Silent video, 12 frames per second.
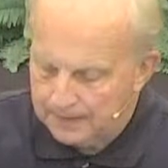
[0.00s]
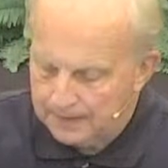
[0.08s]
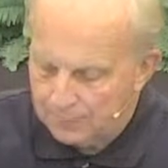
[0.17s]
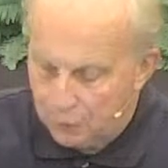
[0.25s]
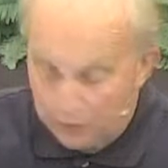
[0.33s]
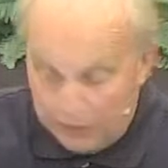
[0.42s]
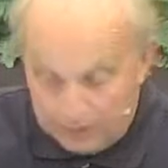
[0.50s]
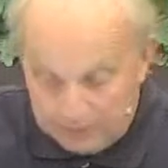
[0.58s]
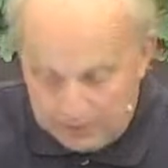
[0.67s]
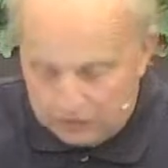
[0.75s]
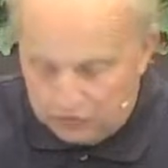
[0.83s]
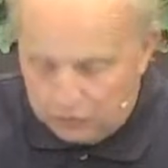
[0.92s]
what that
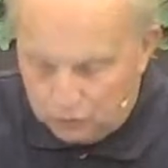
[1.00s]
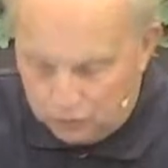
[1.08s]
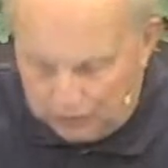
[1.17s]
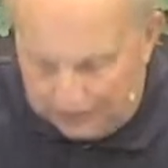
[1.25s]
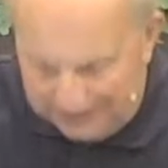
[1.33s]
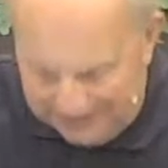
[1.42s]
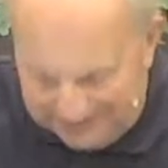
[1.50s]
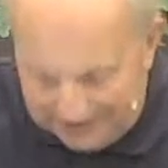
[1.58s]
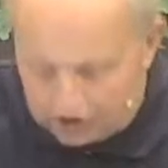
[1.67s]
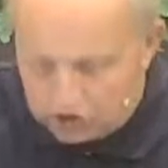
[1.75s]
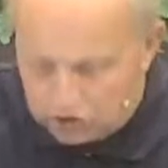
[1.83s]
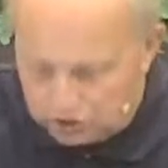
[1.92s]
meant to
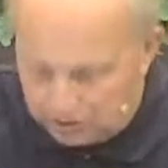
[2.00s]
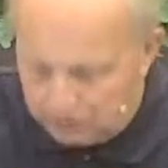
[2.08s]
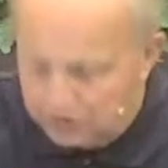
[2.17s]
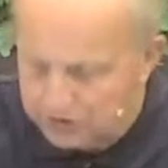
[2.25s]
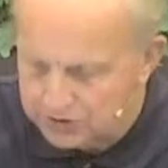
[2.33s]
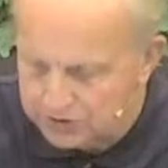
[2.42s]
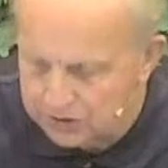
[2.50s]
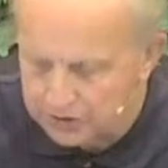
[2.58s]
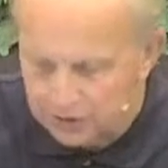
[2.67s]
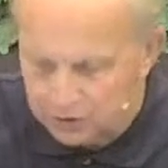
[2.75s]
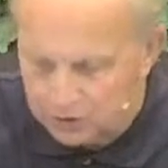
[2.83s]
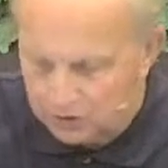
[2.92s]
English liberties, and
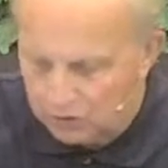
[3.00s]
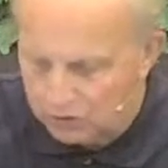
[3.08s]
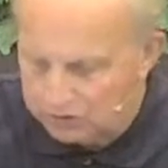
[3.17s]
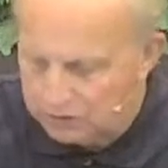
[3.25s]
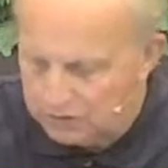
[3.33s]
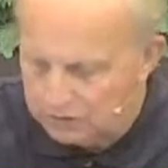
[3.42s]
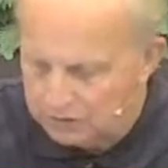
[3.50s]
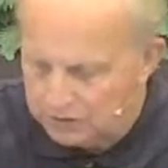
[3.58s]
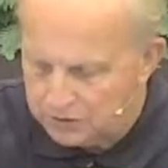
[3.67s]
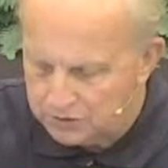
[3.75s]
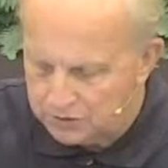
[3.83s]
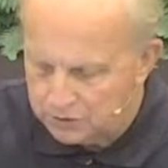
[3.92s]
then in turn what it
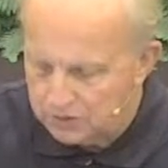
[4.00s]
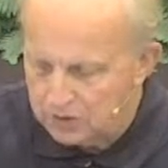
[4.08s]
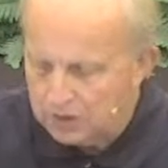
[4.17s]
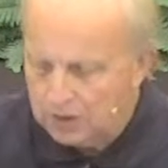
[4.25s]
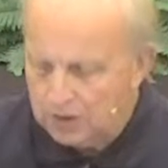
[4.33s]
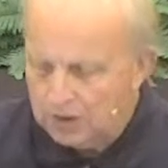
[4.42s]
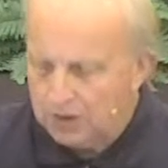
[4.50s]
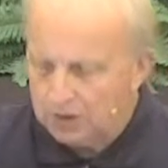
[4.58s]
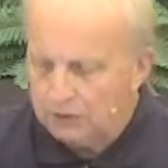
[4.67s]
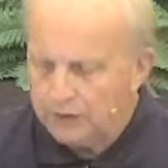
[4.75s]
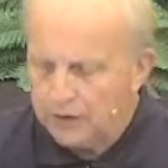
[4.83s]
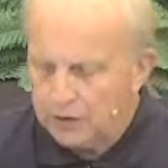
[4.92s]
meant to
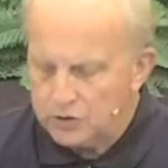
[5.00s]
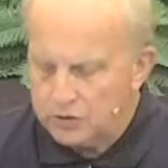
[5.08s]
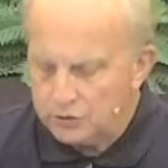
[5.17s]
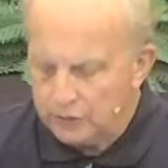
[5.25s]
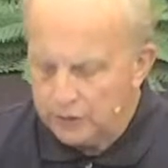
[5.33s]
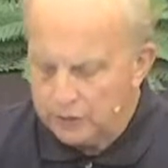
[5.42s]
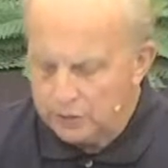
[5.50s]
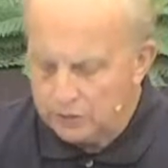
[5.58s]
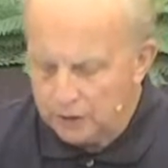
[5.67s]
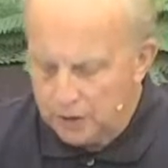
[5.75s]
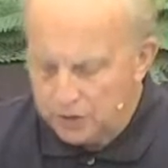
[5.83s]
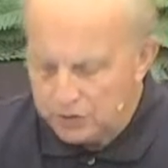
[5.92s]
the founders and framers of
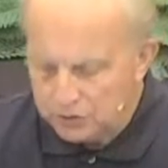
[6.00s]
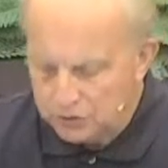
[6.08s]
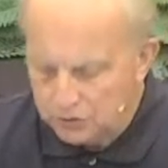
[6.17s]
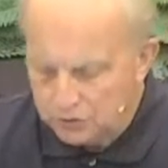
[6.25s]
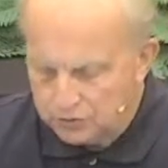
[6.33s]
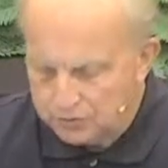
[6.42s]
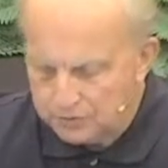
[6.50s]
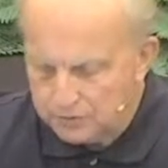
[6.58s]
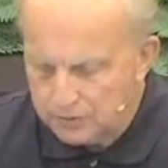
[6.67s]
our Constitution.